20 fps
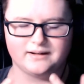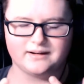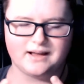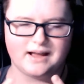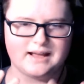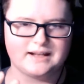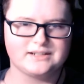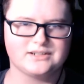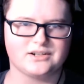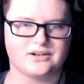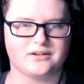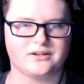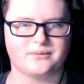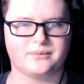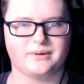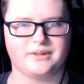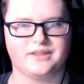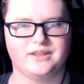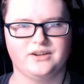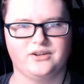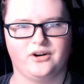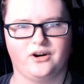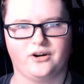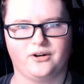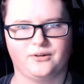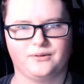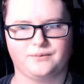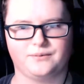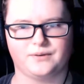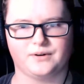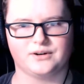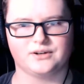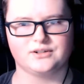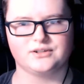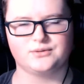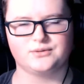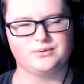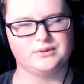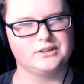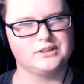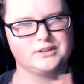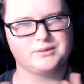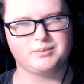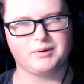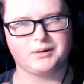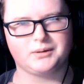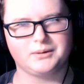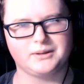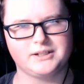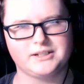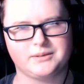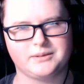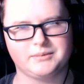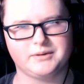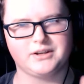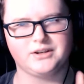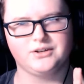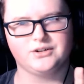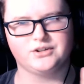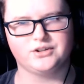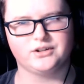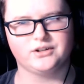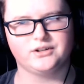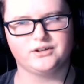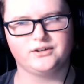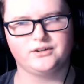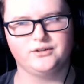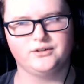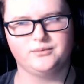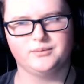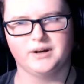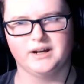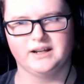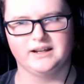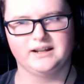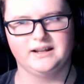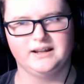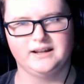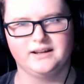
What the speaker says: I started with the art first, which is probably something you shouldn't do, but,